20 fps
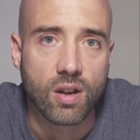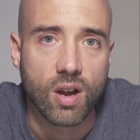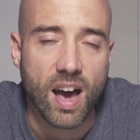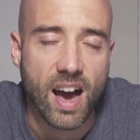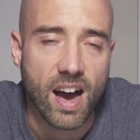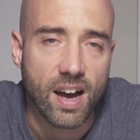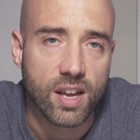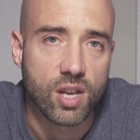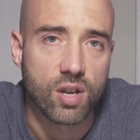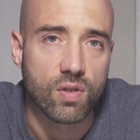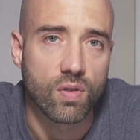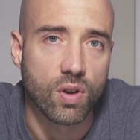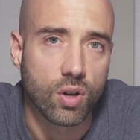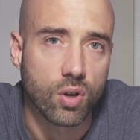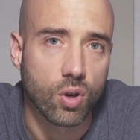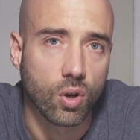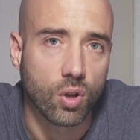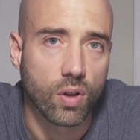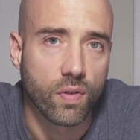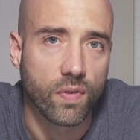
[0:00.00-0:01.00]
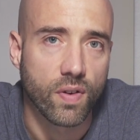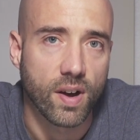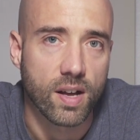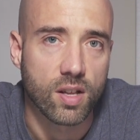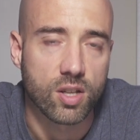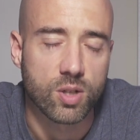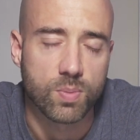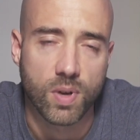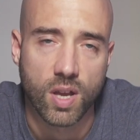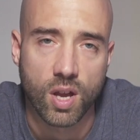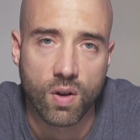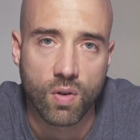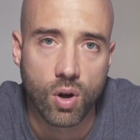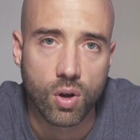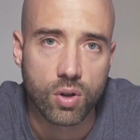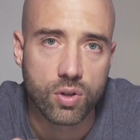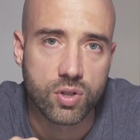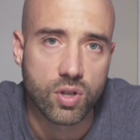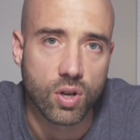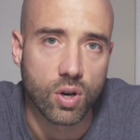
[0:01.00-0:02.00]
accurate colour files, but you're
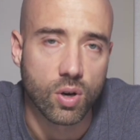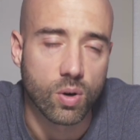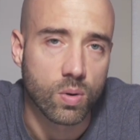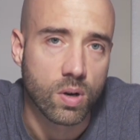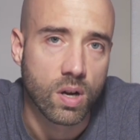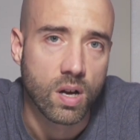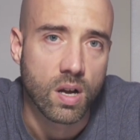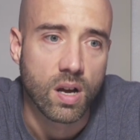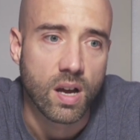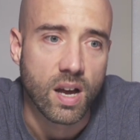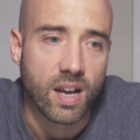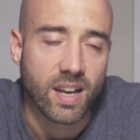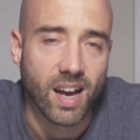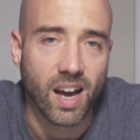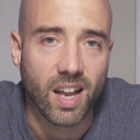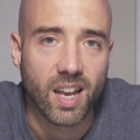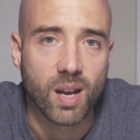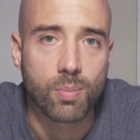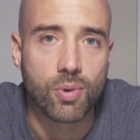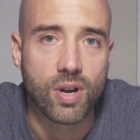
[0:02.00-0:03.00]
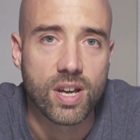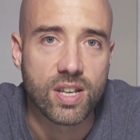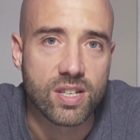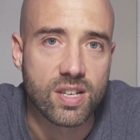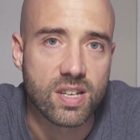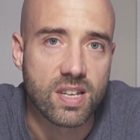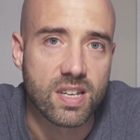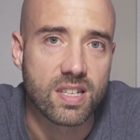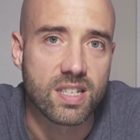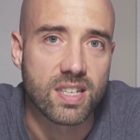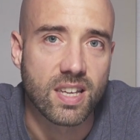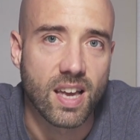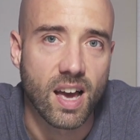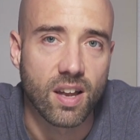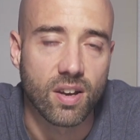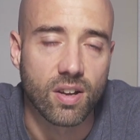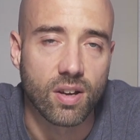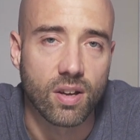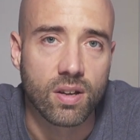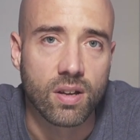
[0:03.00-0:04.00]
also calibrating your
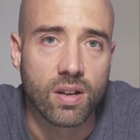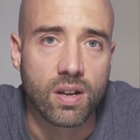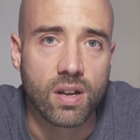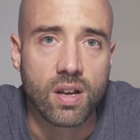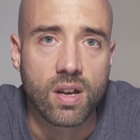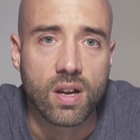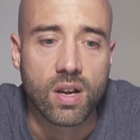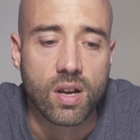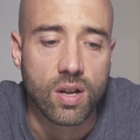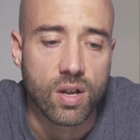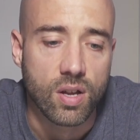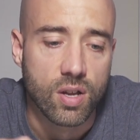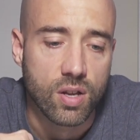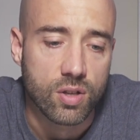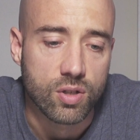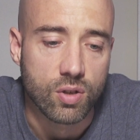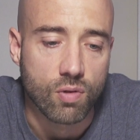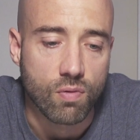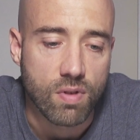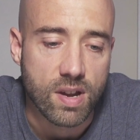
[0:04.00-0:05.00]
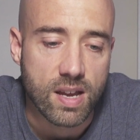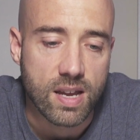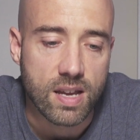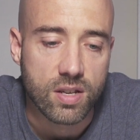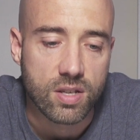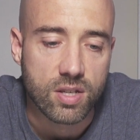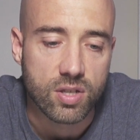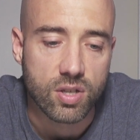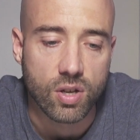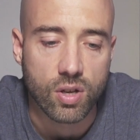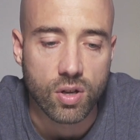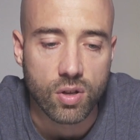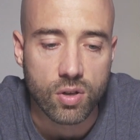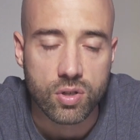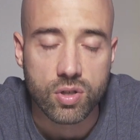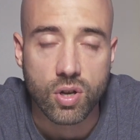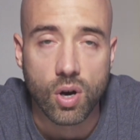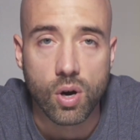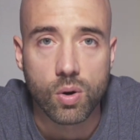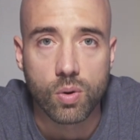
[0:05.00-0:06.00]
scanner to read certain
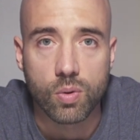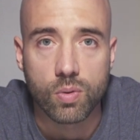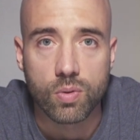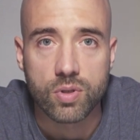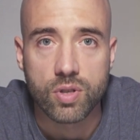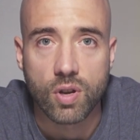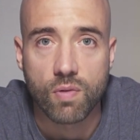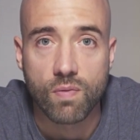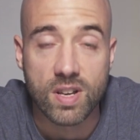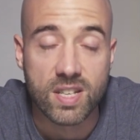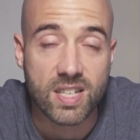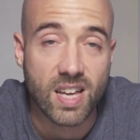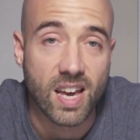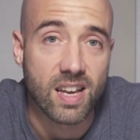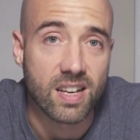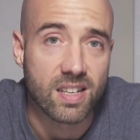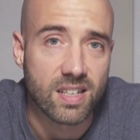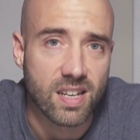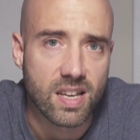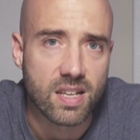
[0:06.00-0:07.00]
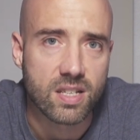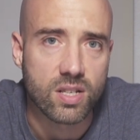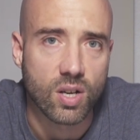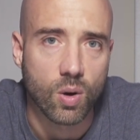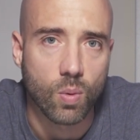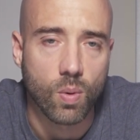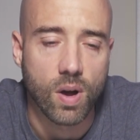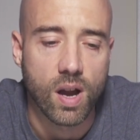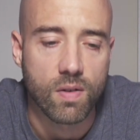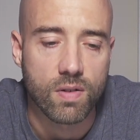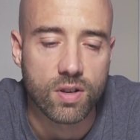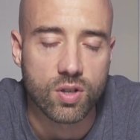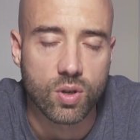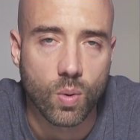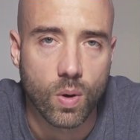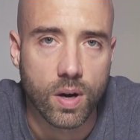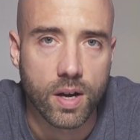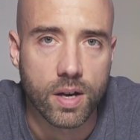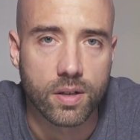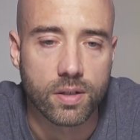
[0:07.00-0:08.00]
tones and retain detail where it's
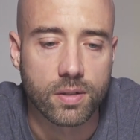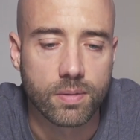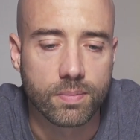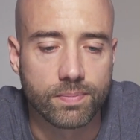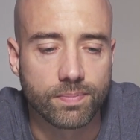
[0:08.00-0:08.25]
required.